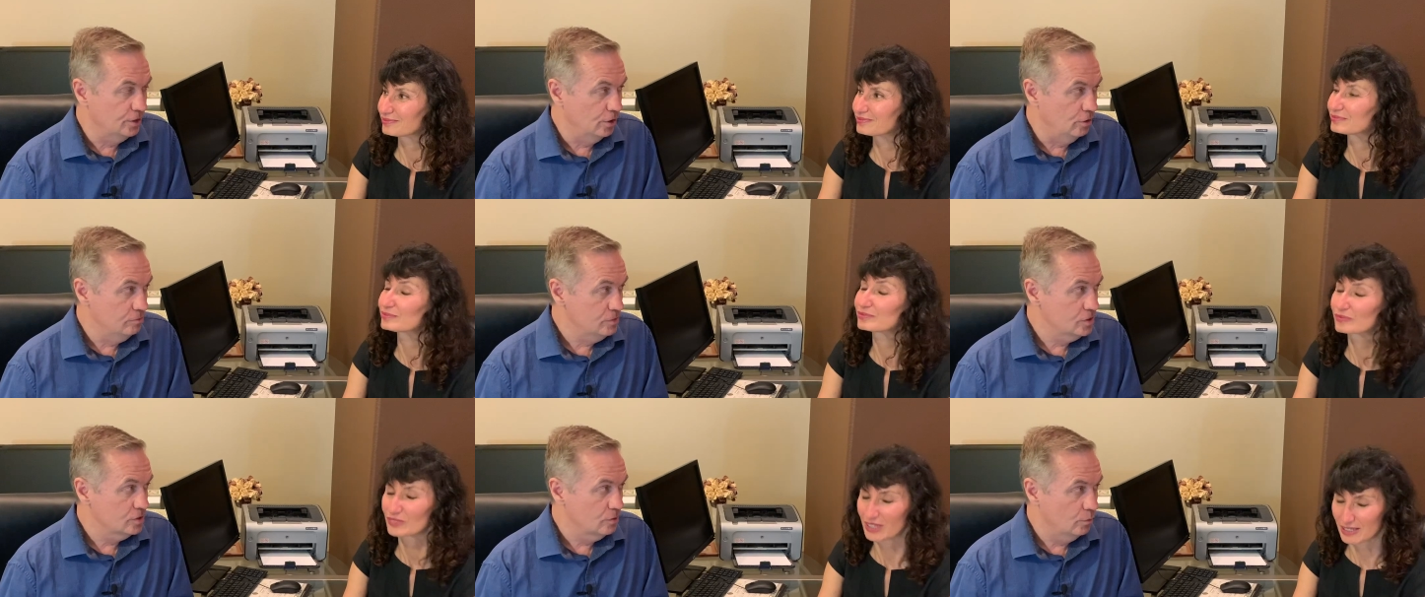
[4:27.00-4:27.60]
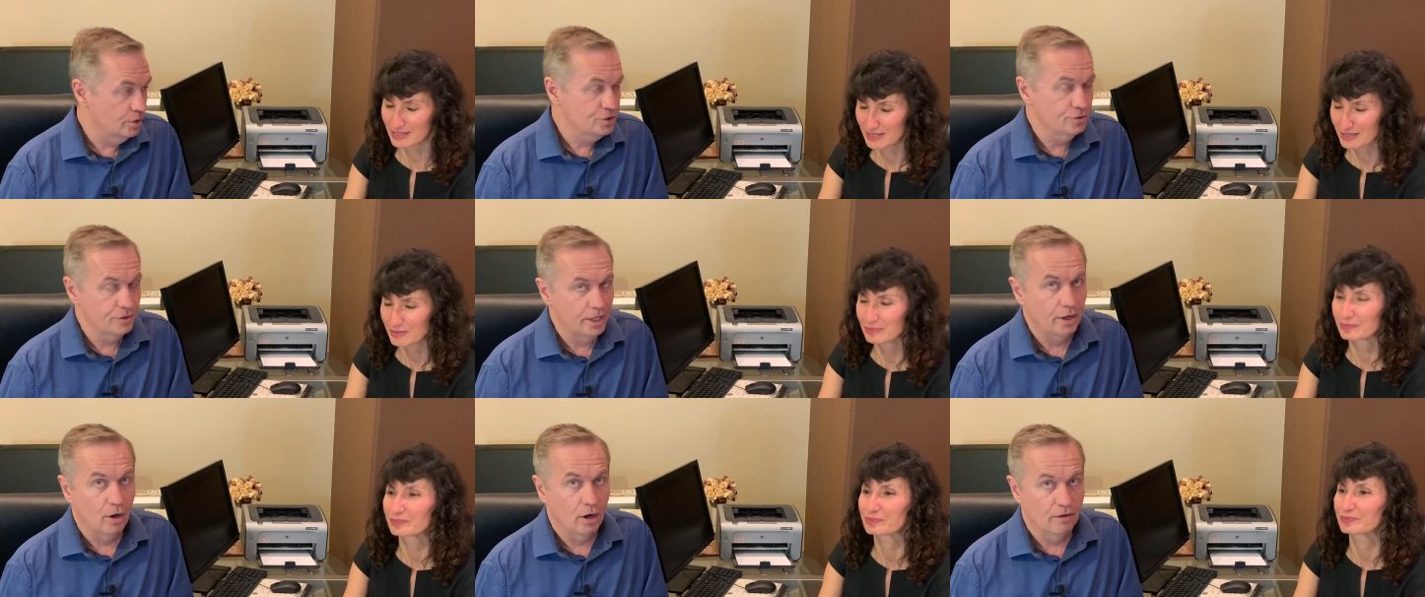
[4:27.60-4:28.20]
Speaker 1: homes, which
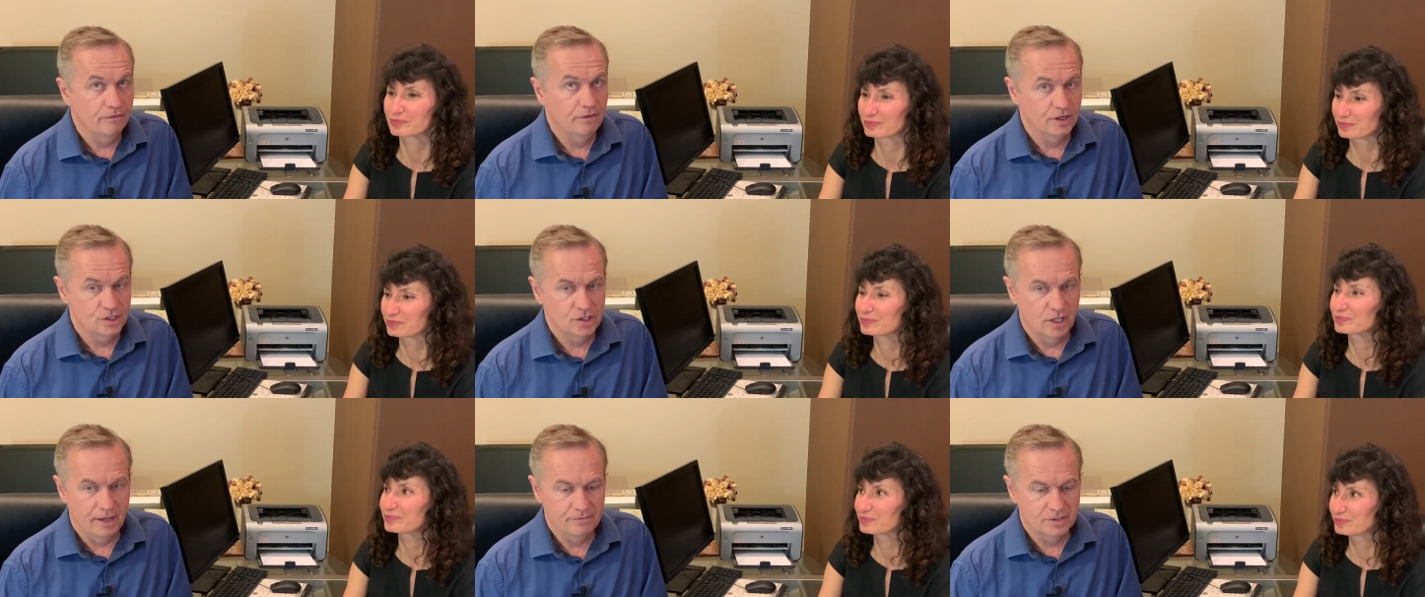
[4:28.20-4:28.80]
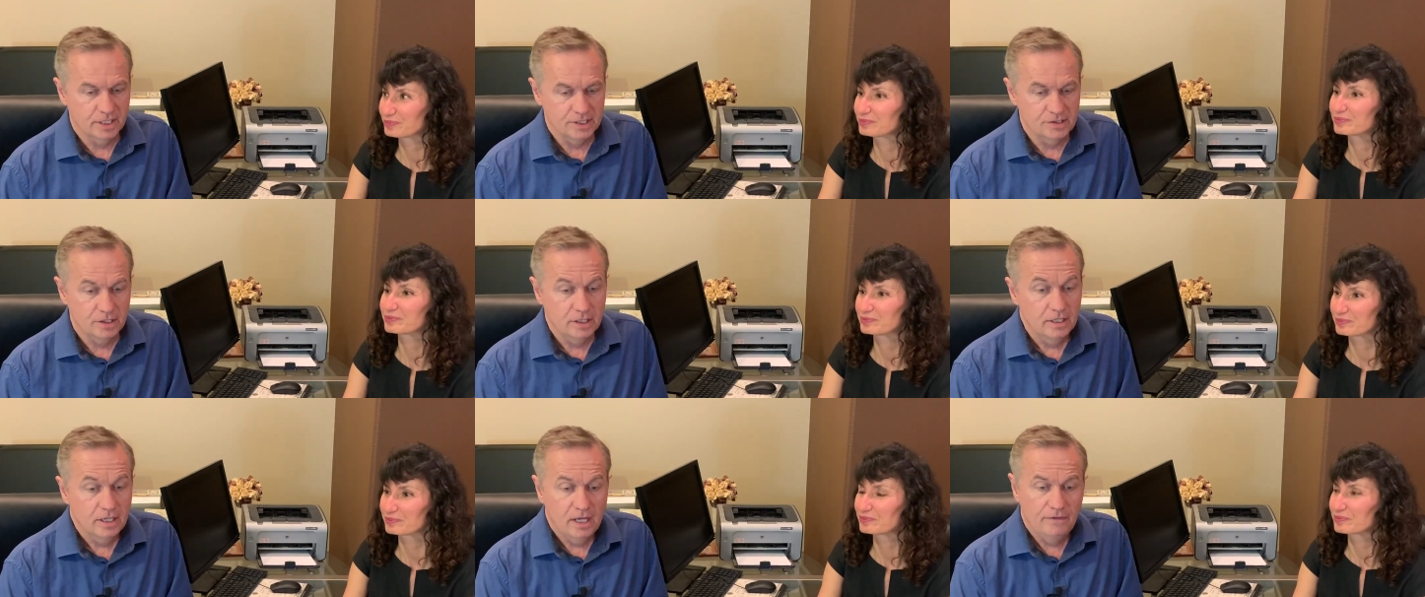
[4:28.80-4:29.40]
they are functionally
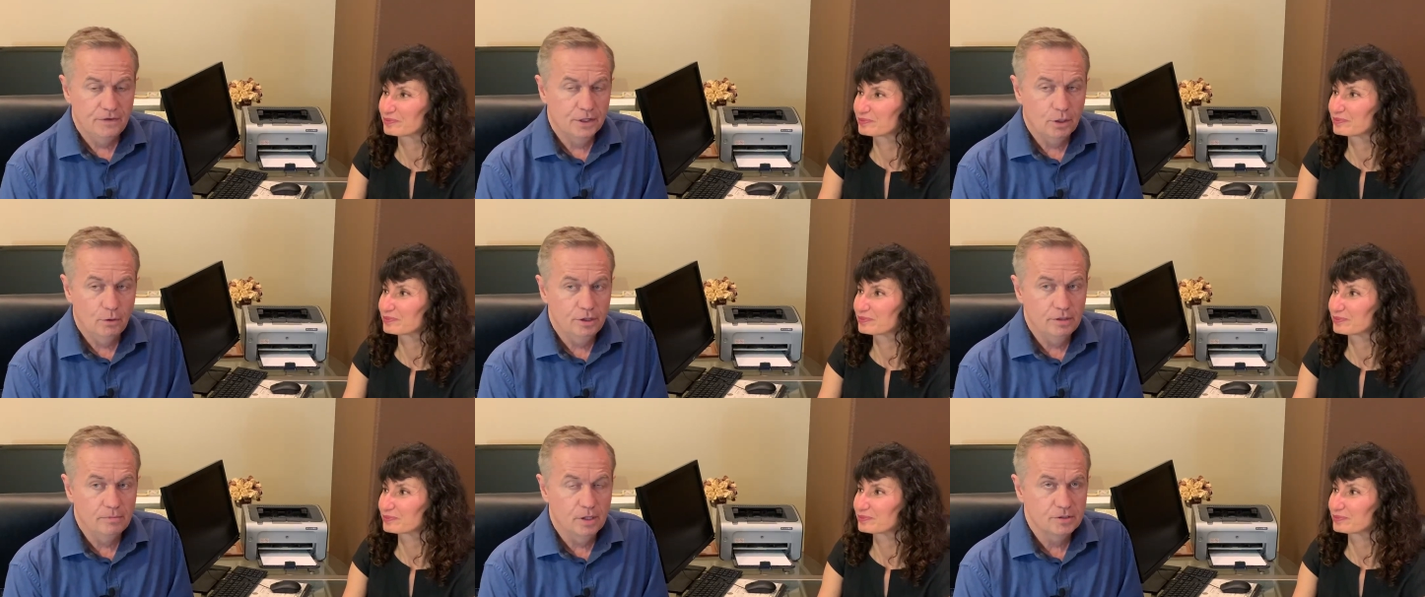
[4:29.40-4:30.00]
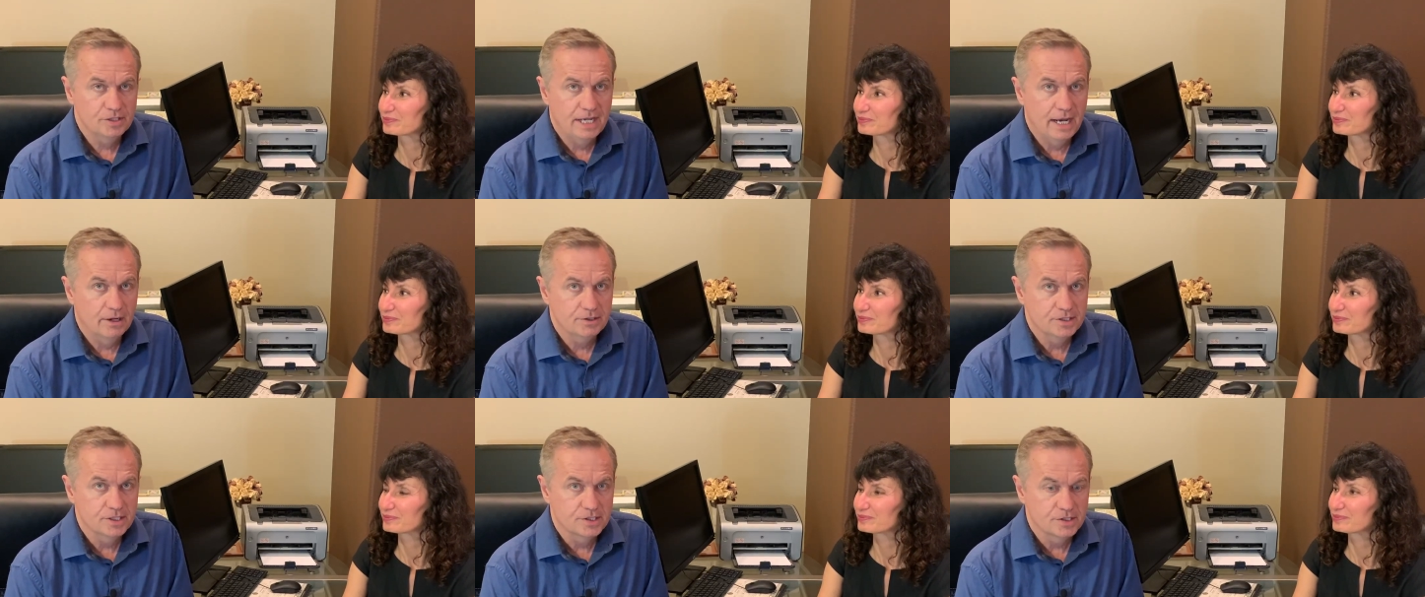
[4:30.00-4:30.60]
obsolescent. If you go into most
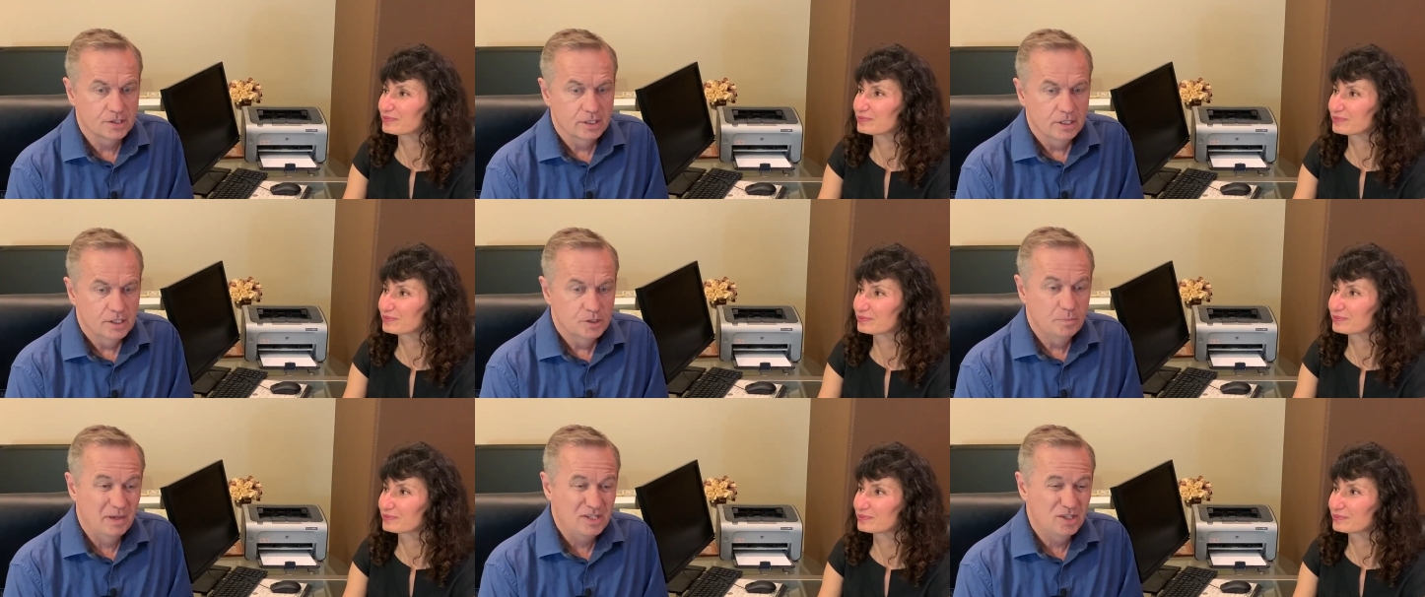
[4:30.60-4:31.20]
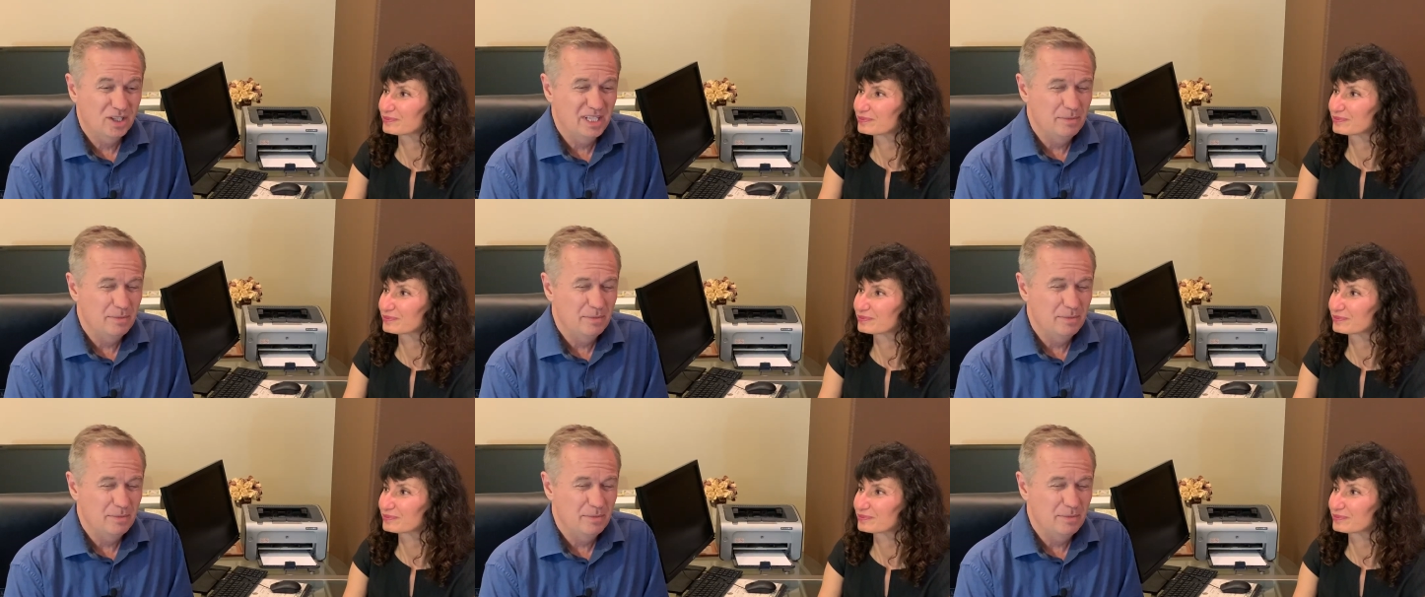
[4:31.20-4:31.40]
houses, especially